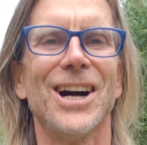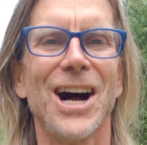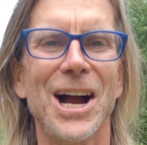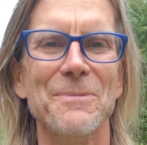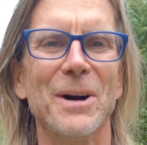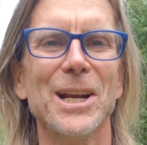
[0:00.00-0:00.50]

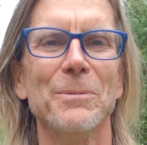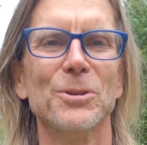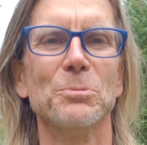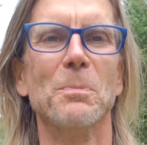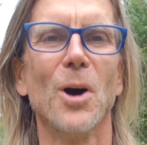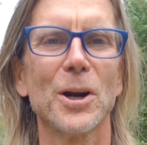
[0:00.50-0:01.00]
Hi, my name
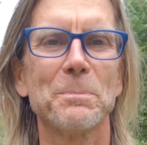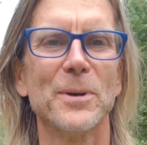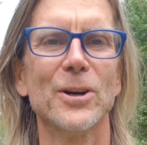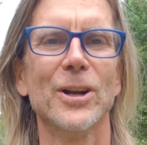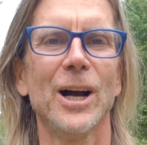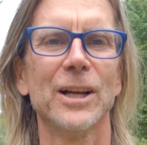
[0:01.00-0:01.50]
is Mark
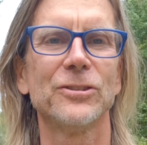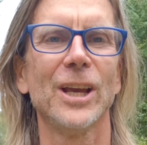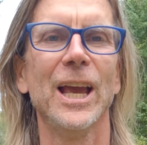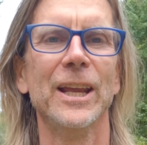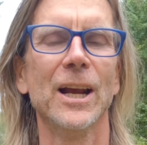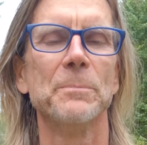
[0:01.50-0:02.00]
Biernat,
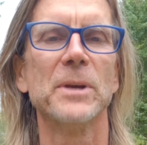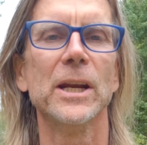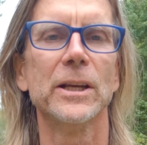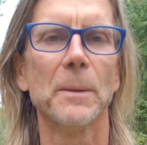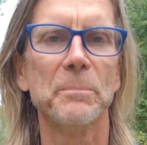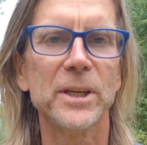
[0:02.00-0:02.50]
and I'm
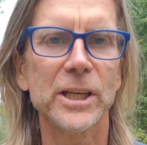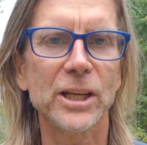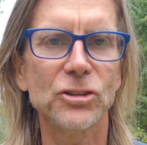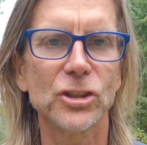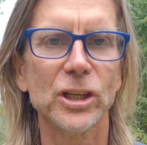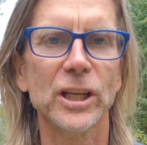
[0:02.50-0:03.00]
getting a
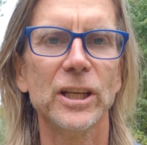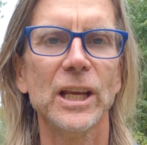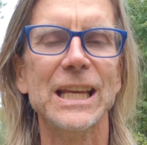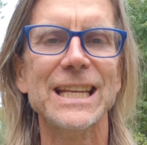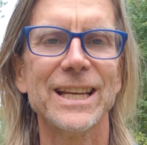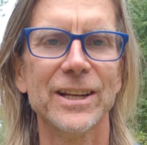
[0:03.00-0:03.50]
PhD
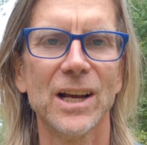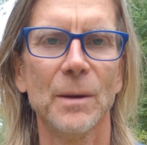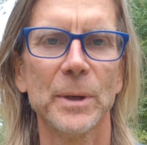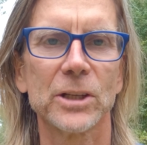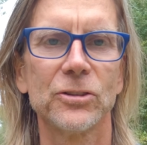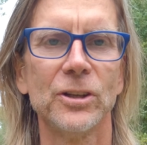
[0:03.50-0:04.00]
in
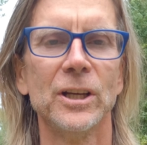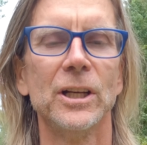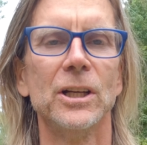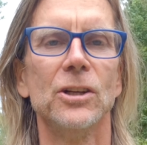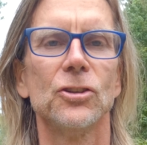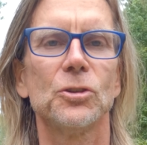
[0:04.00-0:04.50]
economics.
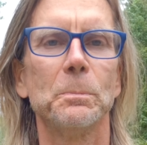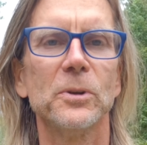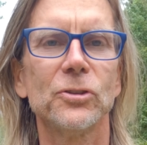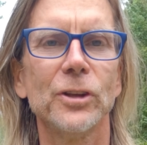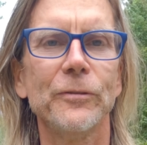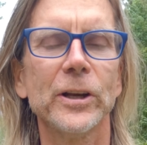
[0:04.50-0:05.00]

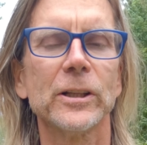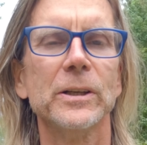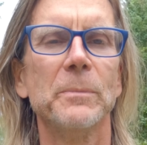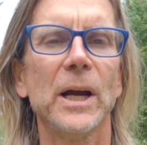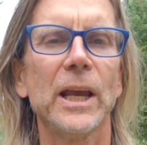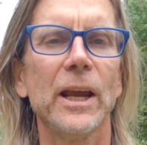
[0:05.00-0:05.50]
Specifically,
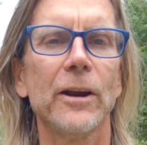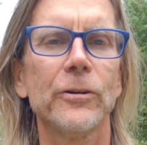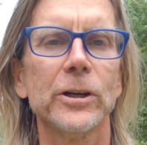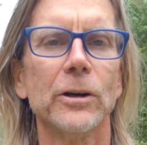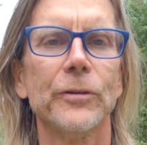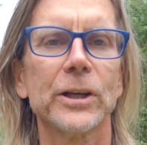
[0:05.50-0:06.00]
my
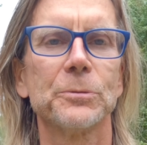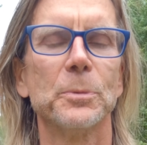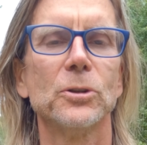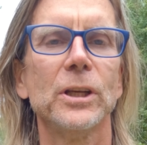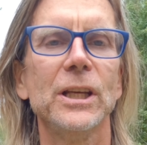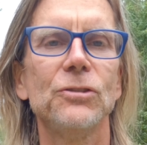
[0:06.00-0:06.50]
area of
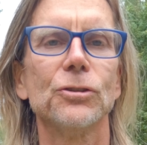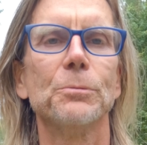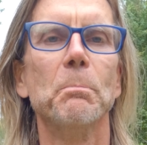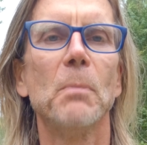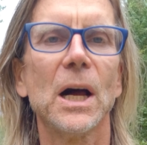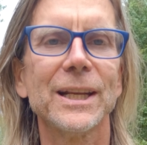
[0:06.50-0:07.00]
expertise is
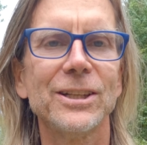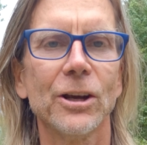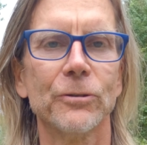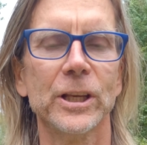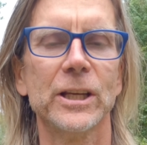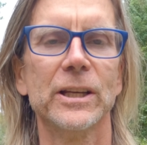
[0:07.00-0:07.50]

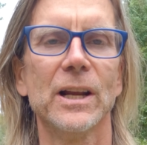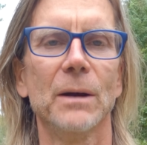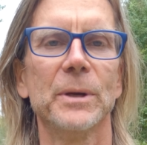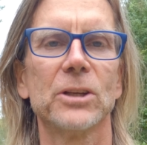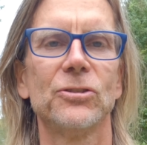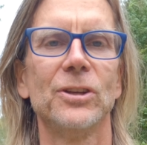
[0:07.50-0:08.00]
monetary
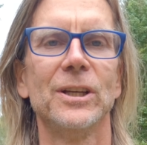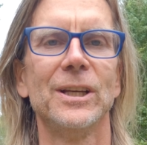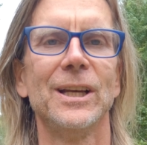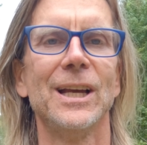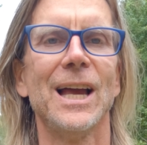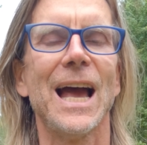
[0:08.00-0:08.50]
economics.
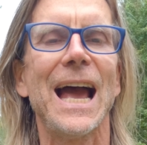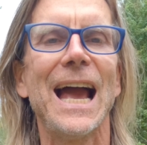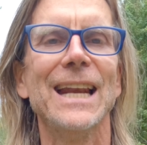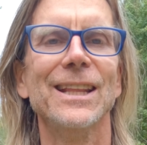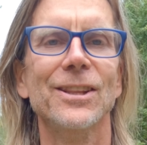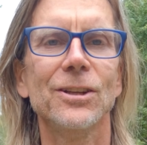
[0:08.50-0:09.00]

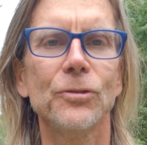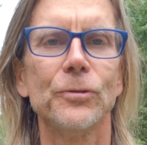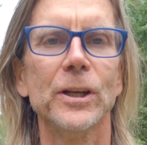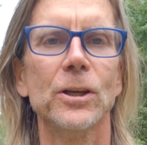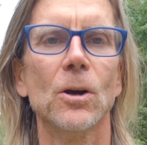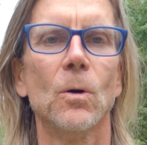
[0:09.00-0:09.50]
And in this
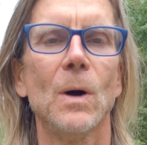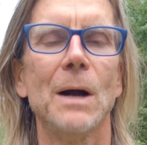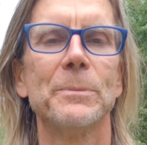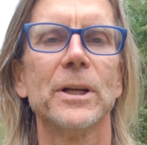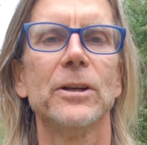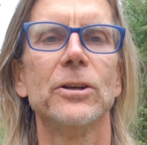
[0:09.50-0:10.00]
video,
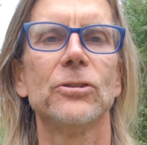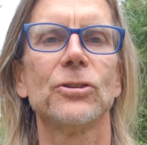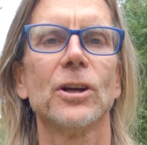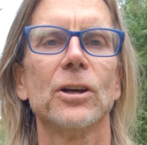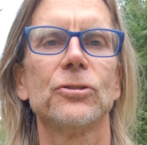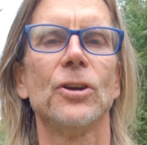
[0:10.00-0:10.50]
I'm going to
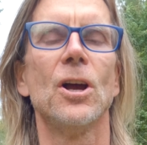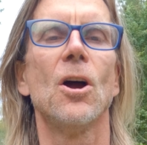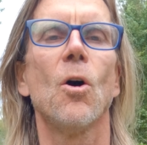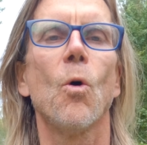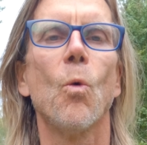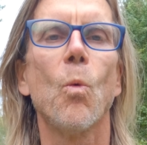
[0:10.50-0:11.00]
discuss
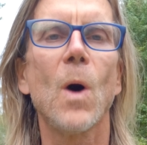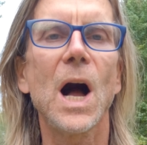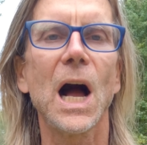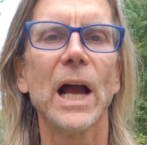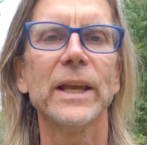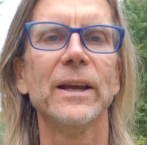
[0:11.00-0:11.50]

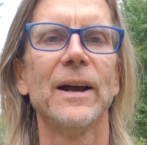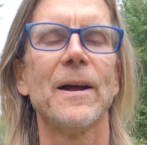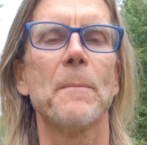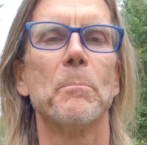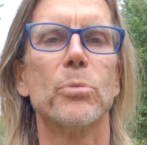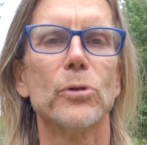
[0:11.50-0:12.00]
why
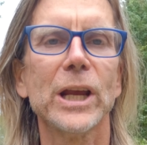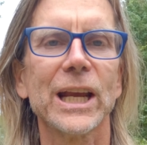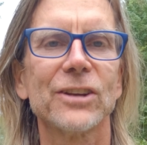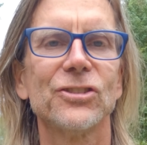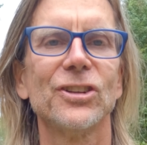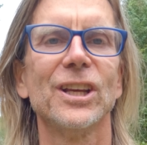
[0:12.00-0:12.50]

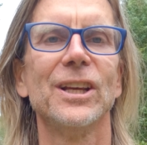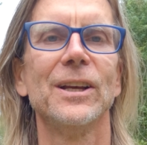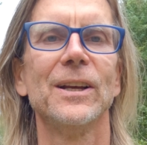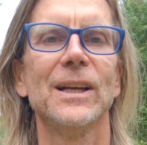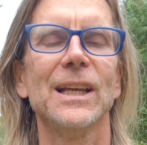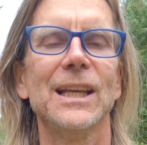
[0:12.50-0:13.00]
BRICS
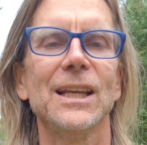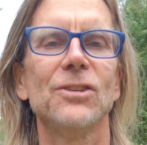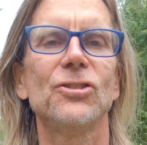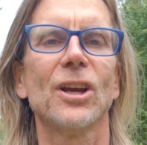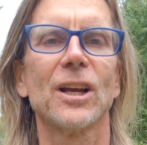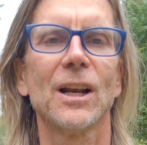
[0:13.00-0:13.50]

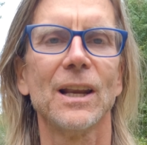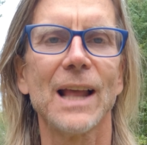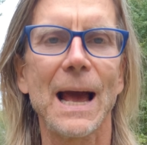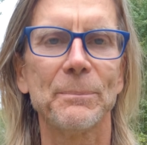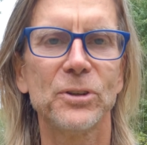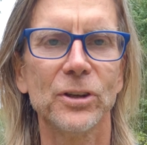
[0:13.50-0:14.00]
is
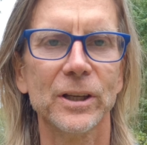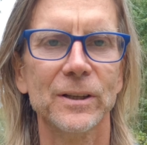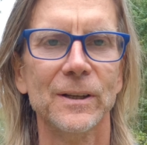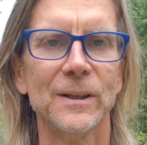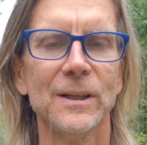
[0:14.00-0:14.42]
collapsing.